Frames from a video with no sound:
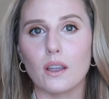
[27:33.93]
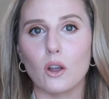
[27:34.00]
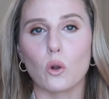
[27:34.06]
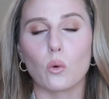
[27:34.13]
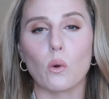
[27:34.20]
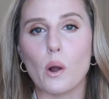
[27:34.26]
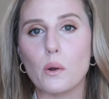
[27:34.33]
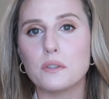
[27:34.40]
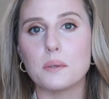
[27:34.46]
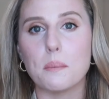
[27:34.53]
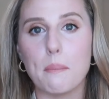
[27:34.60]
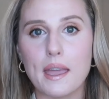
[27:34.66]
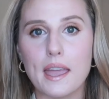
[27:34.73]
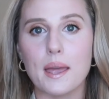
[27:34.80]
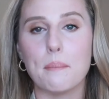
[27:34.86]
gross
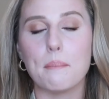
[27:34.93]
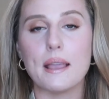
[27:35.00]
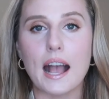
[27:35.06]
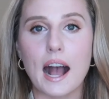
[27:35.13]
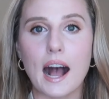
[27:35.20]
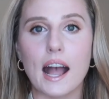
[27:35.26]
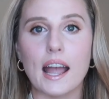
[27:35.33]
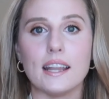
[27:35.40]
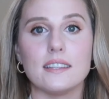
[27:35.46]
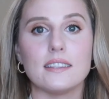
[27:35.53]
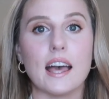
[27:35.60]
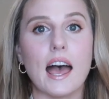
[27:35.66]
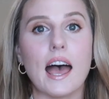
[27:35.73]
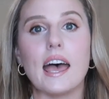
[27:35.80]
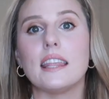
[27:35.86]
men behind
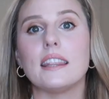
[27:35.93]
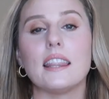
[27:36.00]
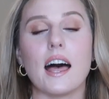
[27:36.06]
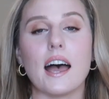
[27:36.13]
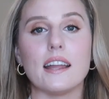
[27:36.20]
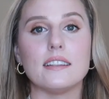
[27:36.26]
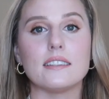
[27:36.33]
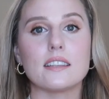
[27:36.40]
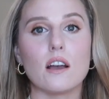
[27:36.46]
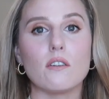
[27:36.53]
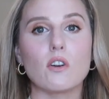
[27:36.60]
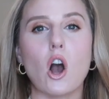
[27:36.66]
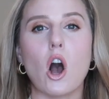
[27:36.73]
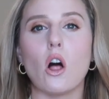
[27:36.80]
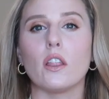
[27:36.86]
the headlines
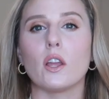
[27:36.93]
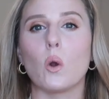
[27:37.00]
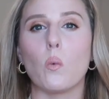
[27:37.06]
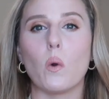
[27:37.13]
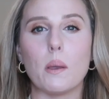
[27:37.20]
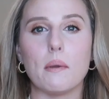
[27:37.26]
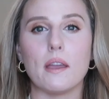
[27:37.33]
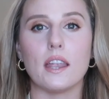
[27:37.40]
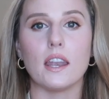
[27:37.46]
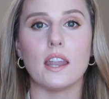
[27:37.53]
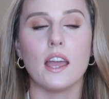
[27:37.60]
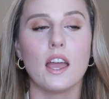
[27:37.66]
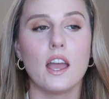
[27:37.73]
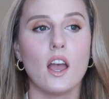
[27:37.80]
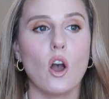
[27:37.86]
of calling
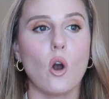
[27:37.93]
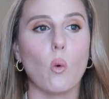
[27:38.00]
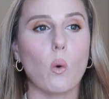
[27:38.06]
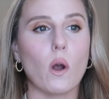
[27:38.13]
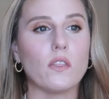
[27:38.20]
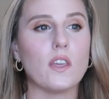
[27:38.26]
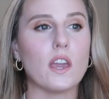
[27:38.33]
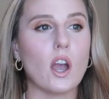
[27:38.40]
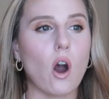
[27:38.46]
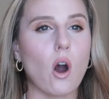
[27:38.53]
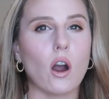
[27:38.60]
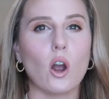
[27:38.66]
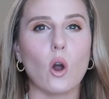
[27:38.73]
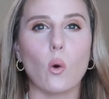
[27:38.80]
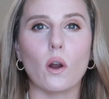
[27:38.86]
women what they
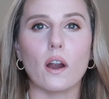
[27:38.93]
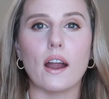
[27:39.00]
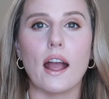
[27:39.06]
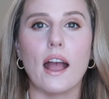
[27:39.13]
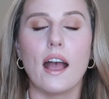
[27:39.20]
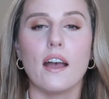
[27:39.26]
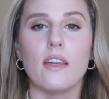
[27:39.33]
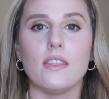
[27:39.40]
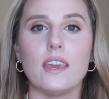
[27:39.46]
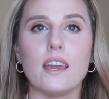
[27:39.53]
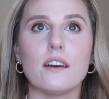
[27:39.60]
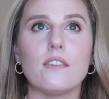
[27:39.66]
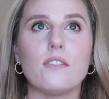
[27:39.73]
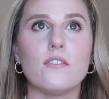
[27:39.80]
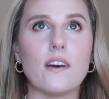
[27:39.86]
are, or the
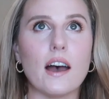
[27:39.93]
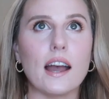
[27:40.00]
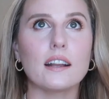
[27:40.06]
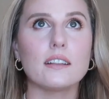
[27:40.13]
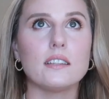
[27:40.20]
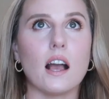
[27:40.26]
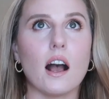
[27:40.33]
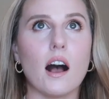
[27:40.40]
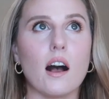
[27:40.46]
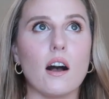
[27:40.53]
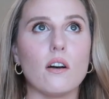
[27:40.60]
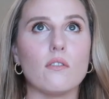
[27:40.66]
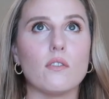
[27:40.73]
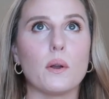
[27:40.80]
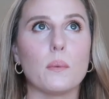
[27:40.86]
effect
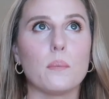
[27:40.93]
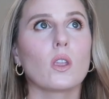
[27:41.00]
of,